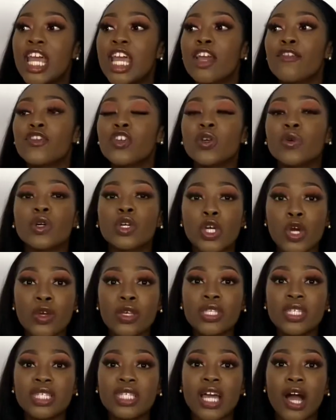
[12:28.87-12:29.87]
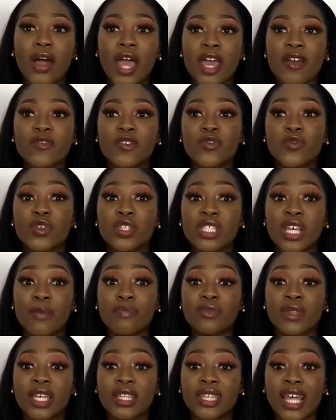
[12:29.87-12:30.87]
If you were ghosted, however, for
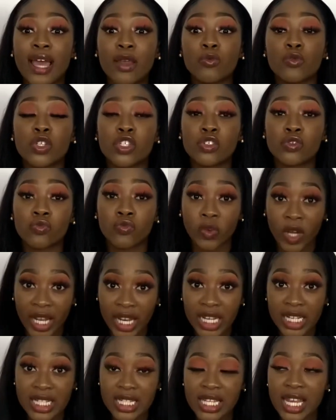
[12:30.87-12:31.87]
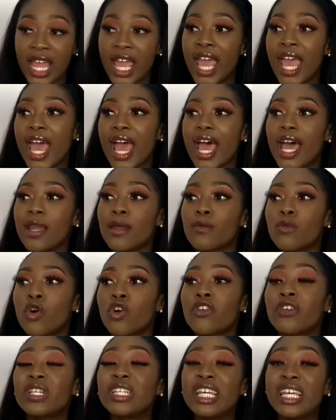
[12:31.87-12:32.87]
something that was right and
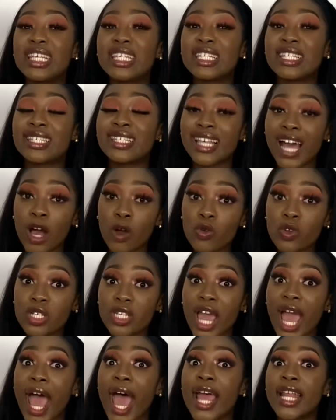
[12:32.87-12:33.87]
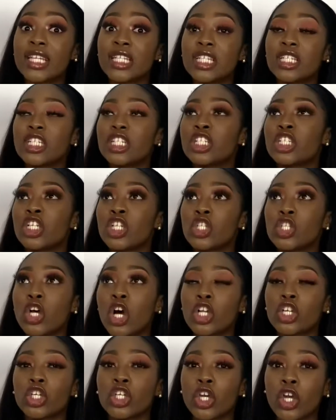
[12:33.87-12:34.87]
morally sound and did
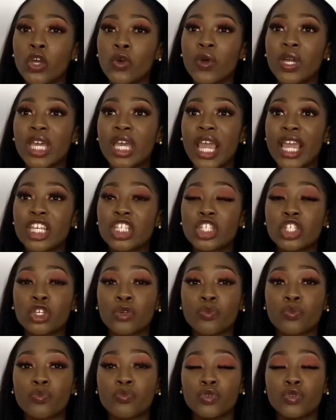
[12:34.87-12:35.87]
not go against your